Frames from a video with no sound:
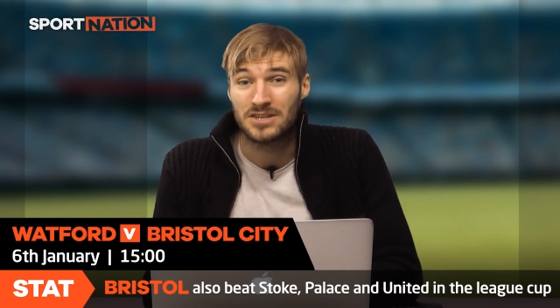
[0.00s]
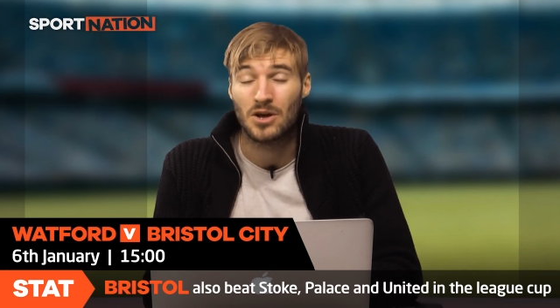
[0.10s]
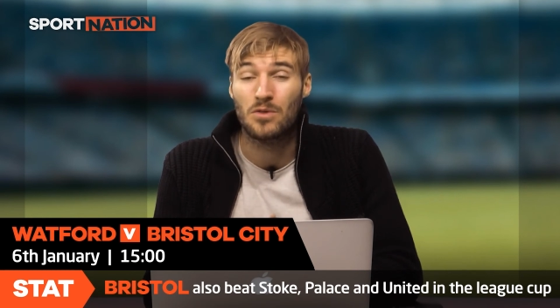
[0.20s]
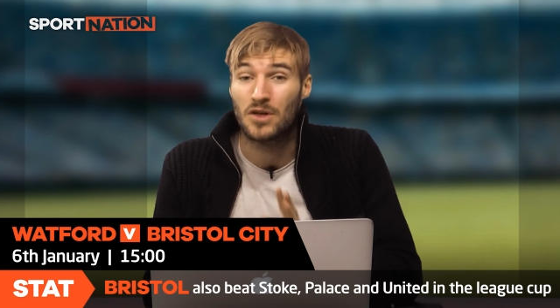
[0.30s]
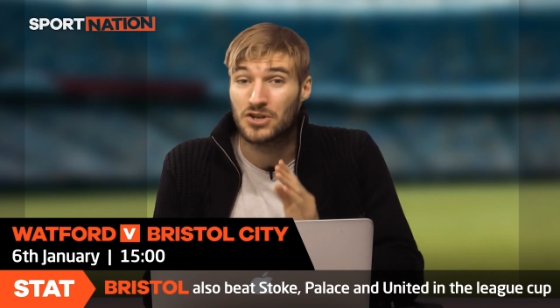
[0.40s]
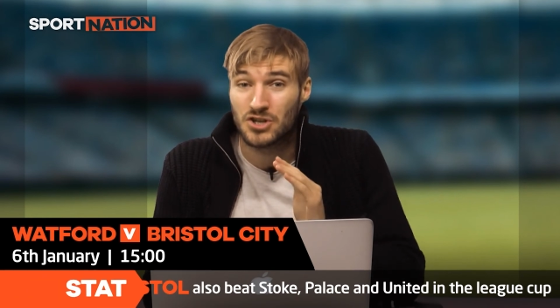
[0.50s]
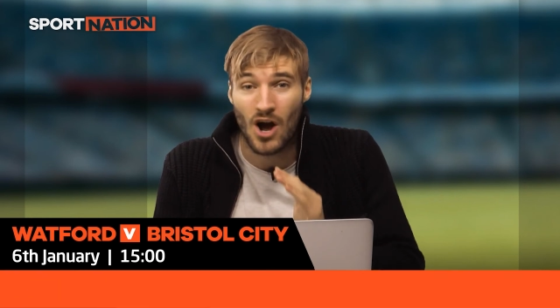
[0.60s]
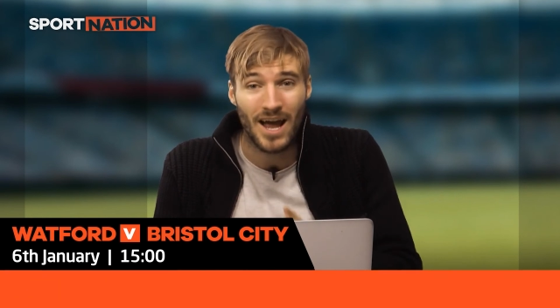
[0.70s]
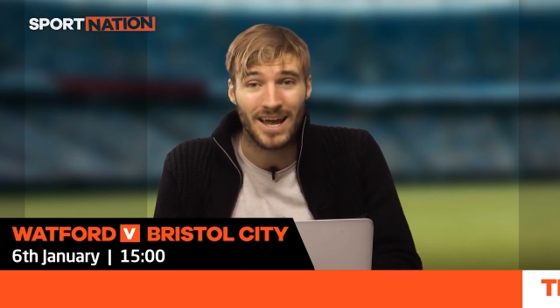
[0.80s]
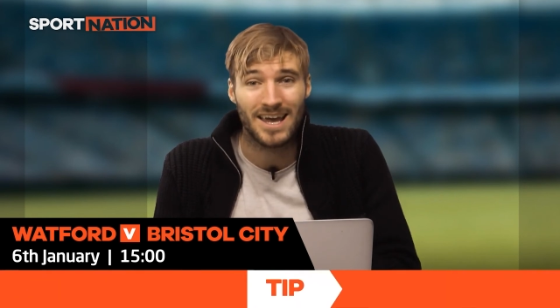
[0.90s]
So the
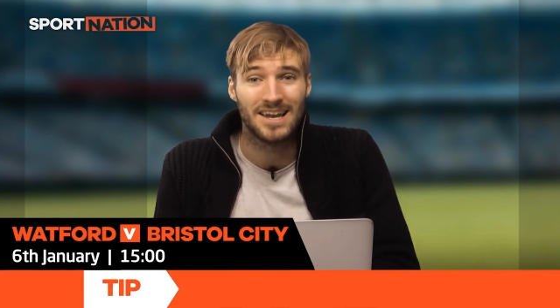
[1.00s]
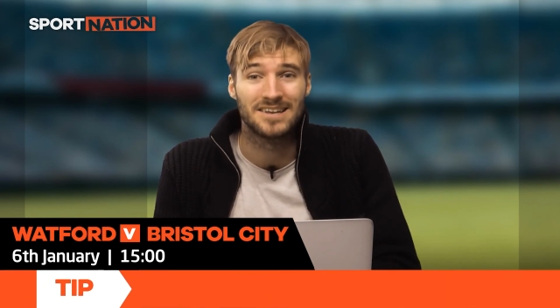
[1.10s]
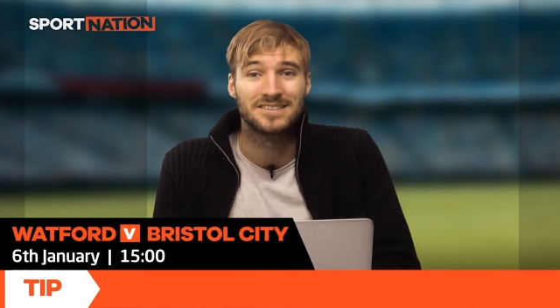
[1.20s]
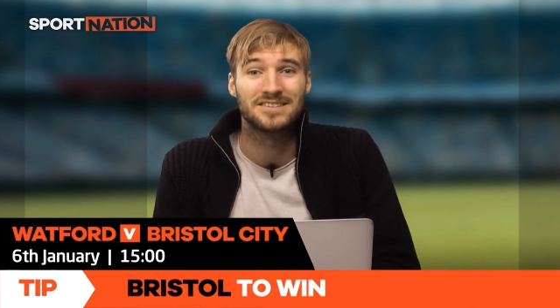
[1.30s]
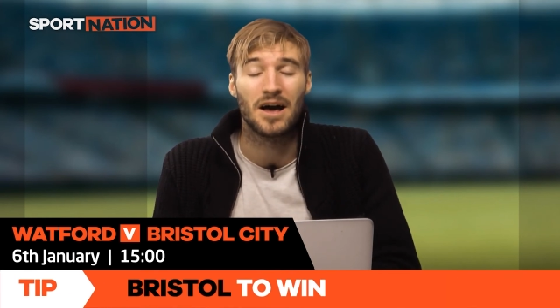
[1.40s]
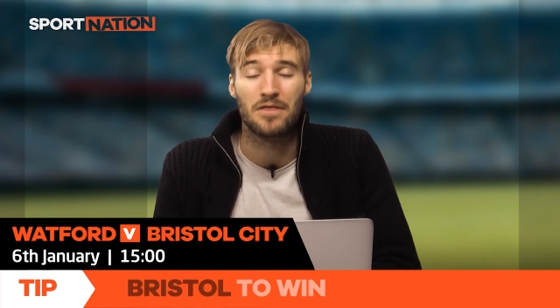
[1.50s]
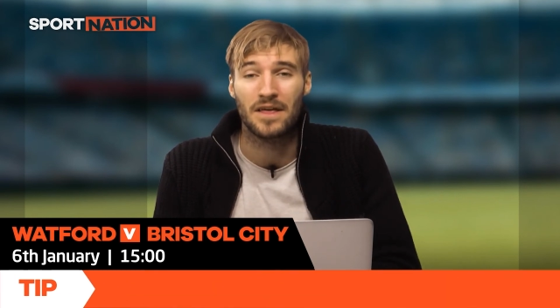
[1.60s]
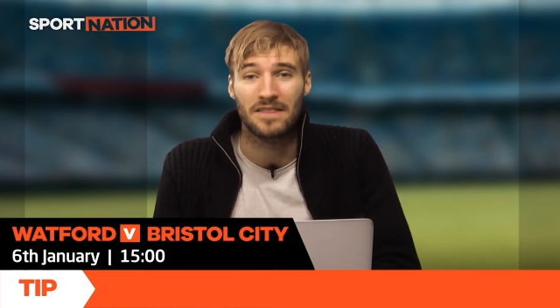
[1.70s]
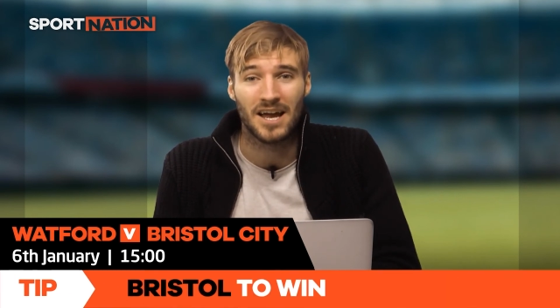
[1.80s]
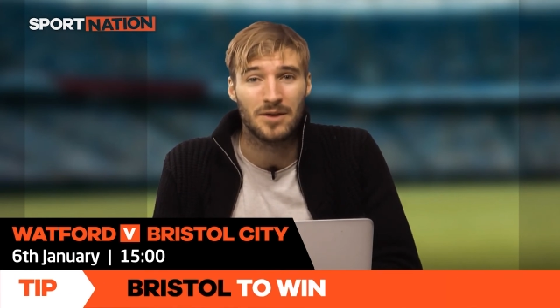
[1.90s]
Giant Killers, I
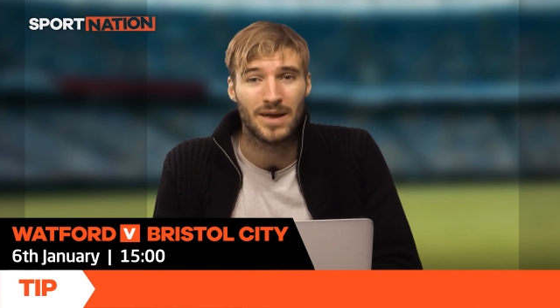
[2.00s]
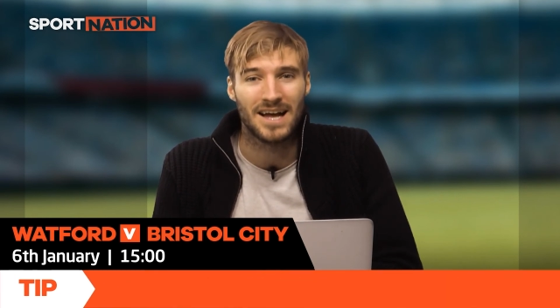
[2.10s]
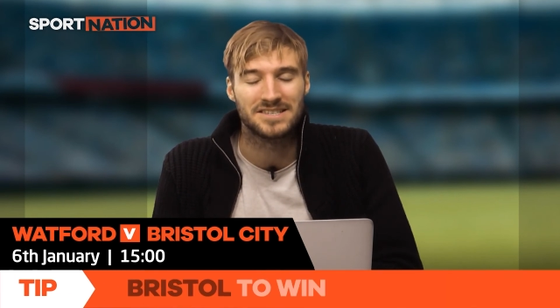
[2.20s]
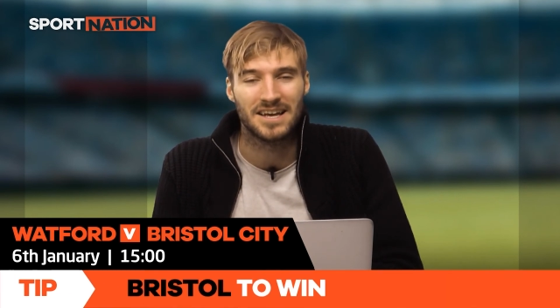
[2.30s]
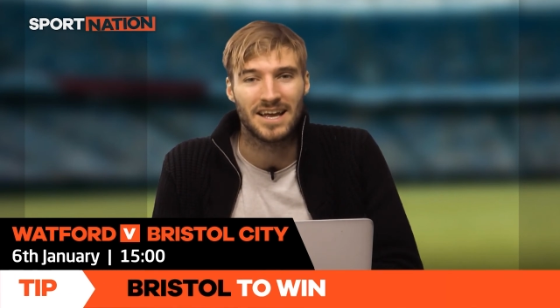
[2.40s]
think they're going to be at it